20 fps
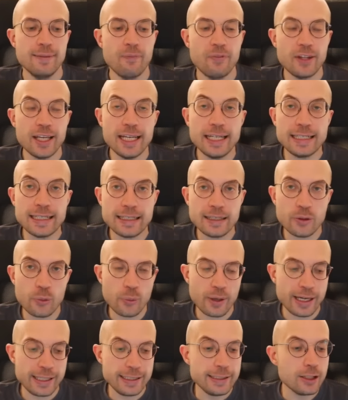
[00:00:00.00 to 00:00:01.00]
taking
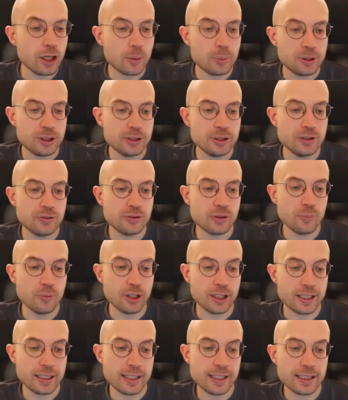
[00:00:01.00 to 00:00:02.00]
away the options from
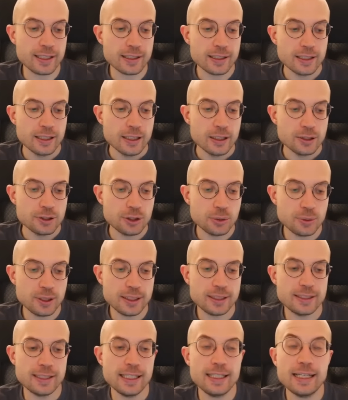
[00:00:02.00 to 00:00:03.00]
the king. So
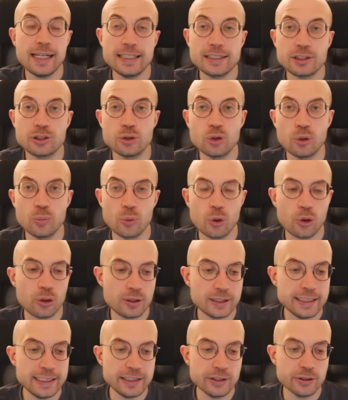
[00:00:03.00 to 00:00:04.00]
the king has no more
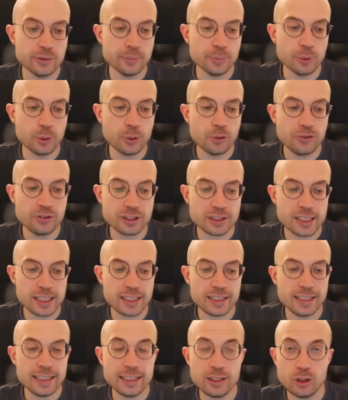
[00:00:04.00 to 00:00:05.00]
legal moves.
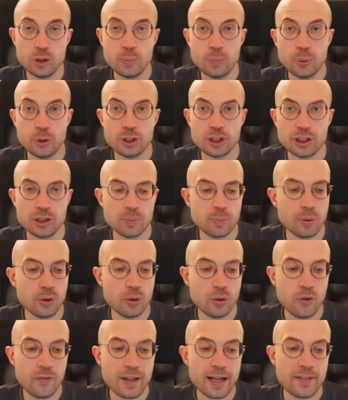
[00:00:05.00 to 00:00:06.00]
They need to push the
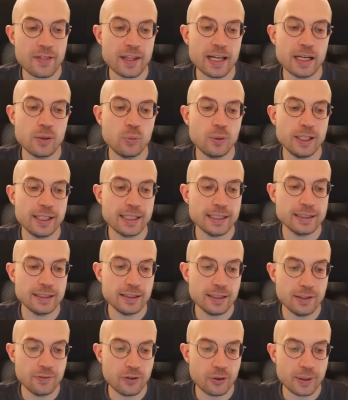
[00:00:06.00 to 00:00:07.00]
pawn, and then we can
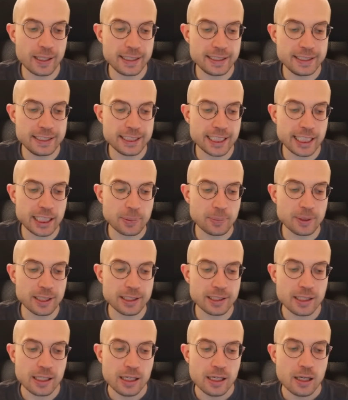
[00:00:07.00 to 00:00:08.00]
deliver a
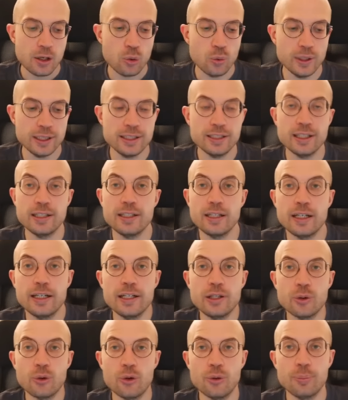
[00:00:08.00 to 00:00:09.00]
checkmate with the
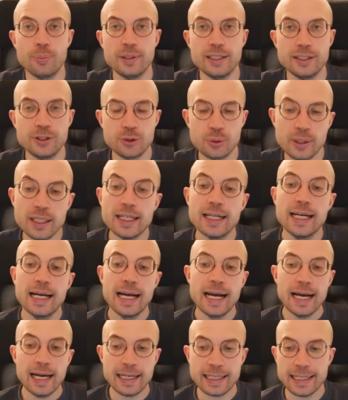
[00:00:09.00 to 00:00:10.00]
knight on b3.
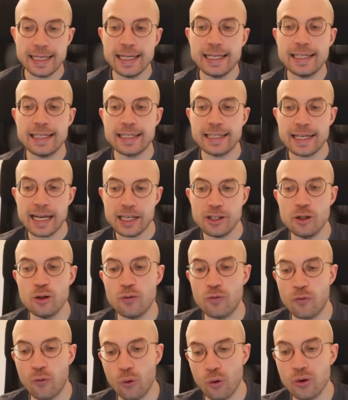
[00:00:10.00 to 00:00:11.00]
Again, can
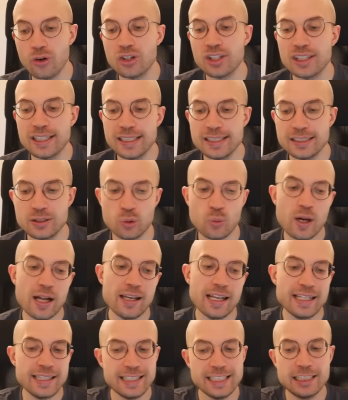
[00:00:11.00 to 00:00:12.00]
you force this?
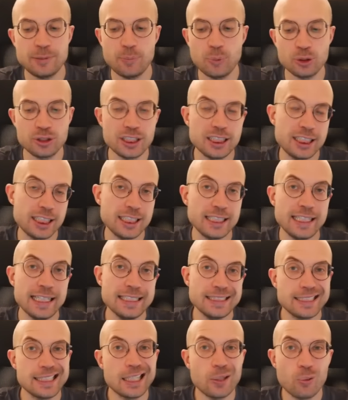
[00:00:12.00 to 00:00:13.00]
Well, in this position,
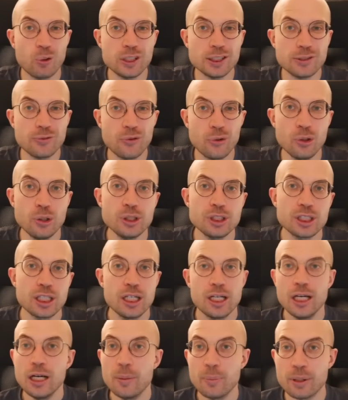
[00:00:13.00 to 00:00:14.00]
yes, it was forced.
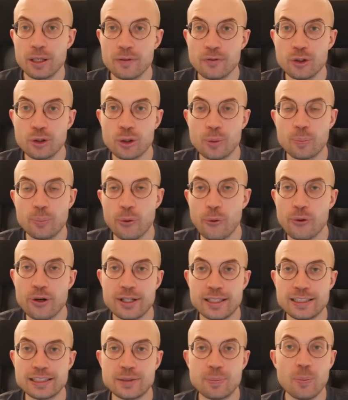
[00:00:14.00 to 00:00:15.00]
But if your
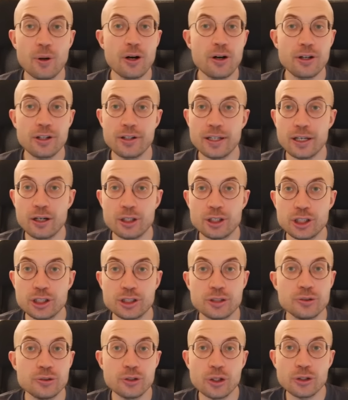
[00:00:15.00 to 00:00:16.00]
opponent is smart, they are
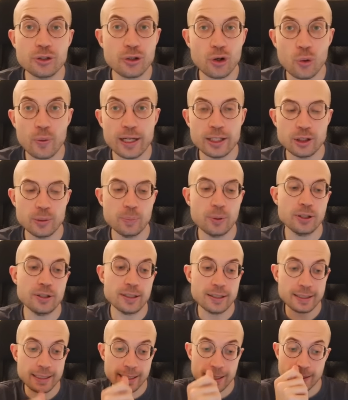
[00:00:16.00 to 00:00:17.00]
just not going to put
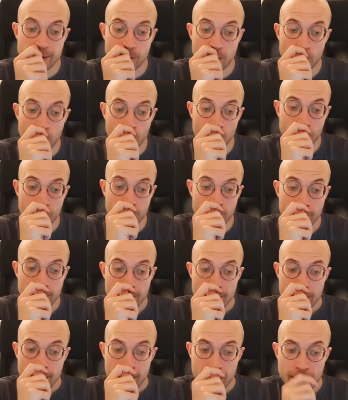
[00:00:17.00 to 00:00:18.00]
the king in the corner,
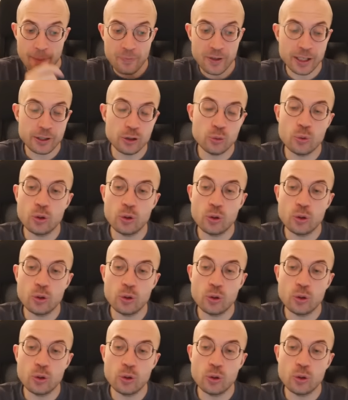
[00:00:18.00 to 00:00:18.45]
and then you